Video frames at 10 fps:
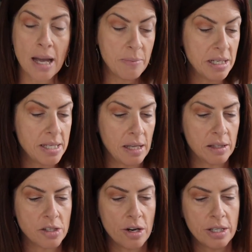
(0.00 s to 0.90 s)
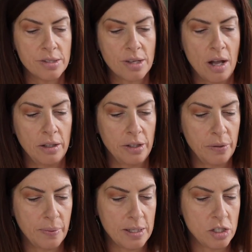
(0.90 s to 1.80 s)
I'm gonna take the darkest
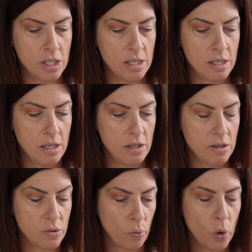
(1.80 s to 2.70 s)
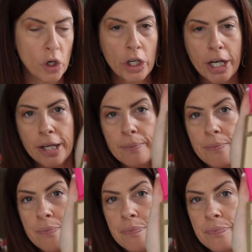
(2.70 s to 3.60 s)
color, which is Work.
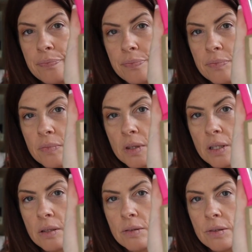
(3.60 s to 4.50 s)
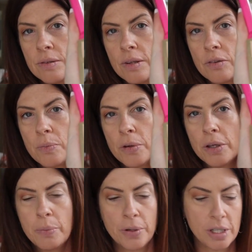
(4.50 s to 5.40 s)
It's this
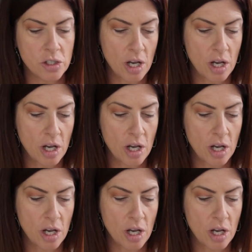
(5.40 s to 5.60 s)
really pretty